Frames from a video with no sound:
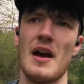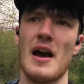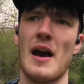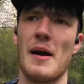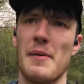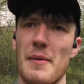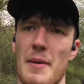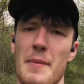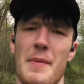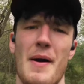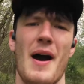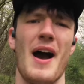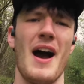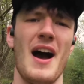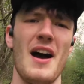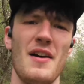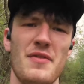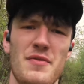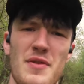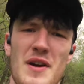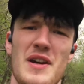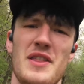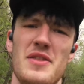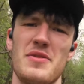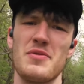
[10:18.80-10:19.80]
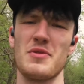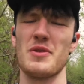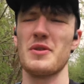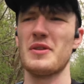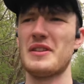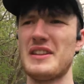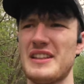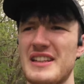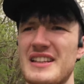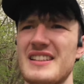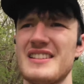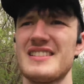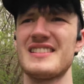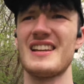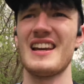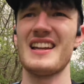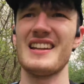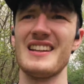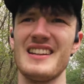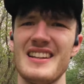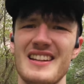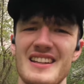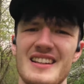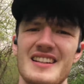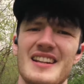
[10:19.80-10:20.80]
I'm about halfway through the
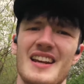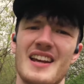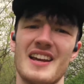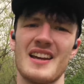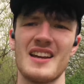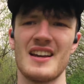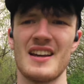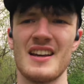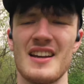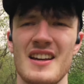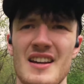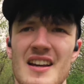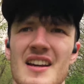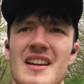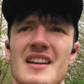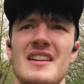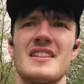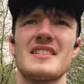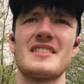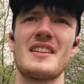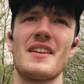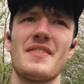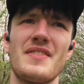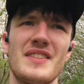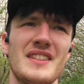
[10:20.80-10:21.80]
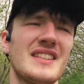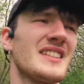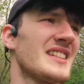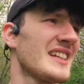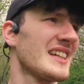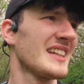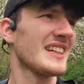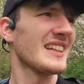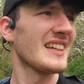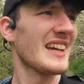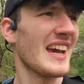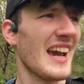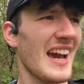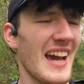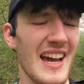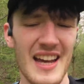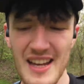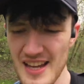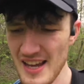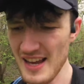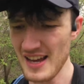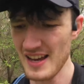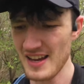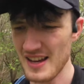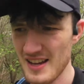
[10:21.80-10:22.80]
intended 17k.
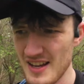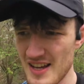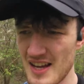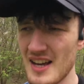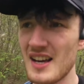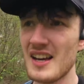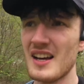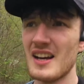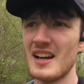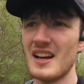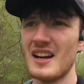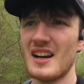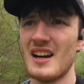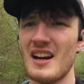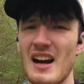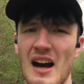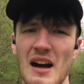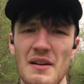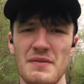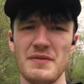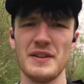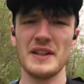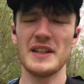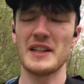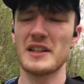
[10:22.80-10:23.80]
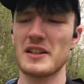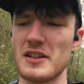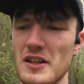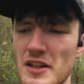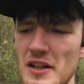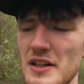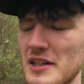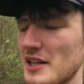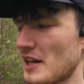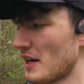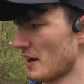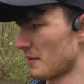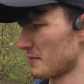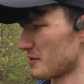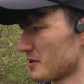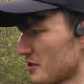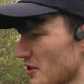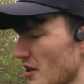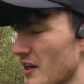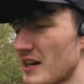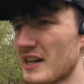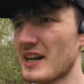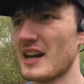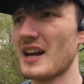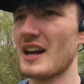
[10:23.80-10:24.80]
I'm feeling good, I'm
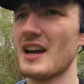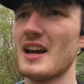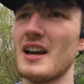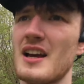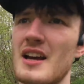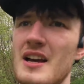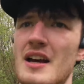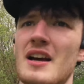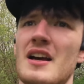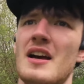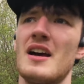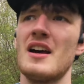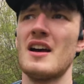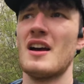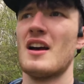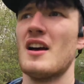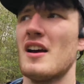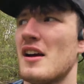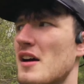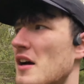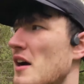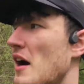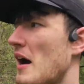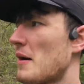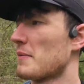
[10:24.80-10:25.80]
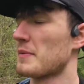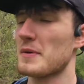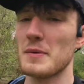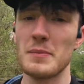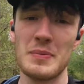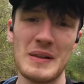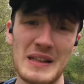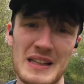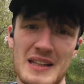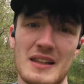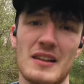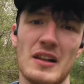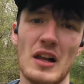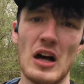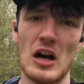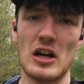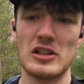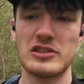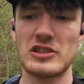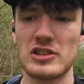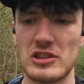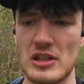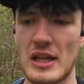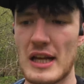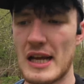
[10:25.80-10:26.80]
enjoying it. I'm completely
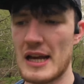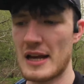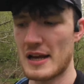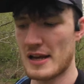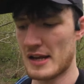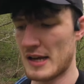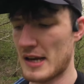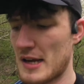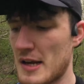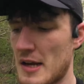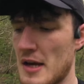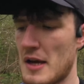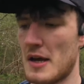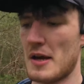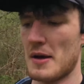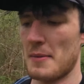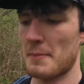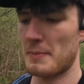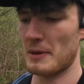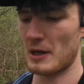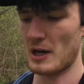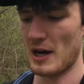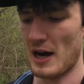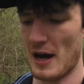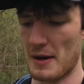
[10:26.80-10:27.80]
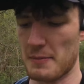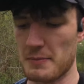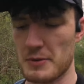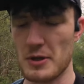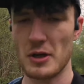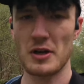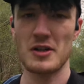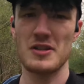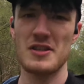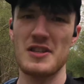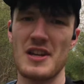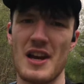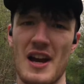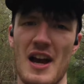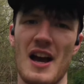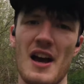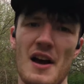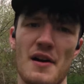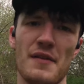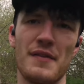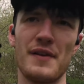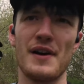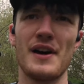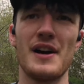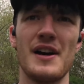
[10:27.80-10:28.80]
lost, but I'm going to
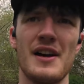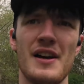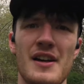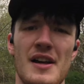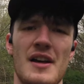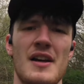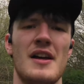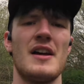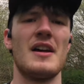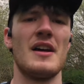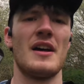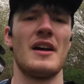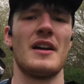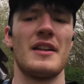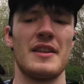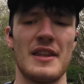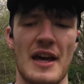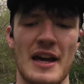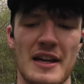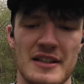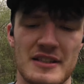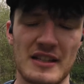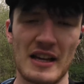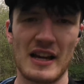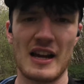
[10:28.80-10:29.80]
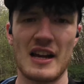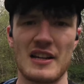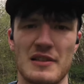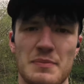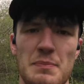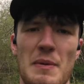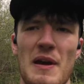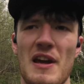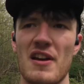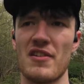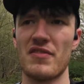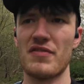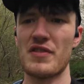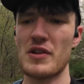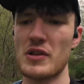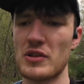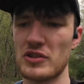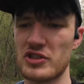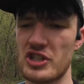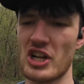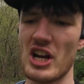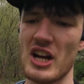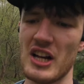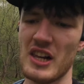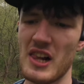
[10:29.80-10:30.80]
have the SIS Beta Fuel
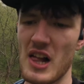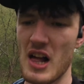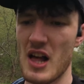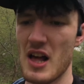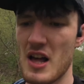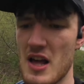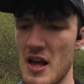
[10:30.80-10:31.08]
Gel